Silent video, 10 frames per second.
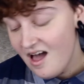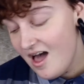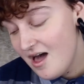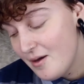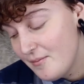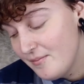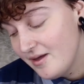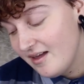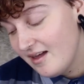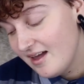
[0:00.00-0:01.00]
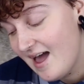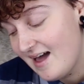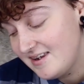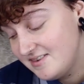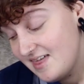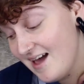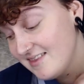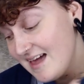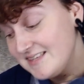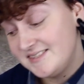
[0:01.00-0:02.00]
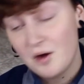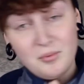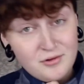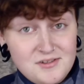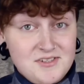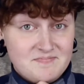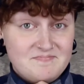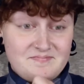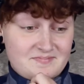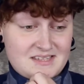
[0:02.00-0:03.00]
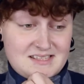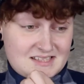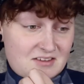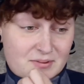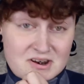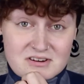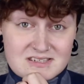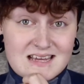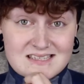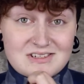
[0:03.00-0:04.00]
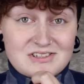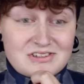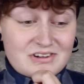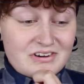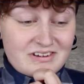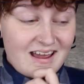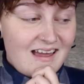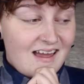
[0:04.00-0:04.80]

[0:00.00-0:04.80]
Um, and that that's doubled since I've been on testosterone.